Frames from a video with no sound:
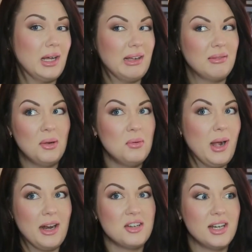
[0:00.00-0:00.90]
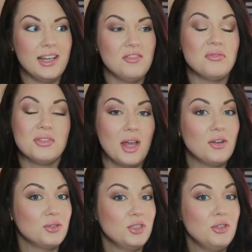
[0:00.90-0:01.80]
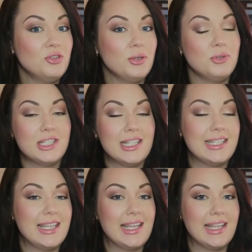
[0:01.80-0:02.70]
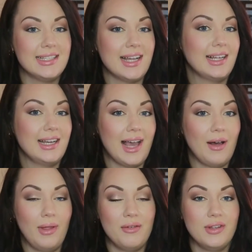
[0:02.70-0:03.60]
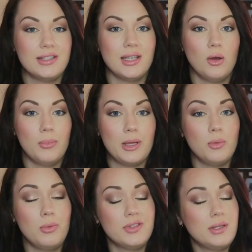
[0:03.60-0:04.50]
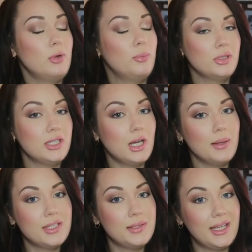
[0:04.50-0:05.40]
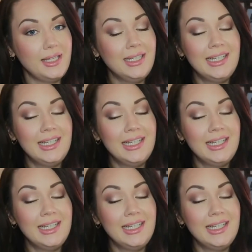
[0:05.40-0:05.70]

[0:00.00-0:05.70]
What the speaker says: I will actually search on YouTube just to see exactly how they're fitting on people with similar body types to me.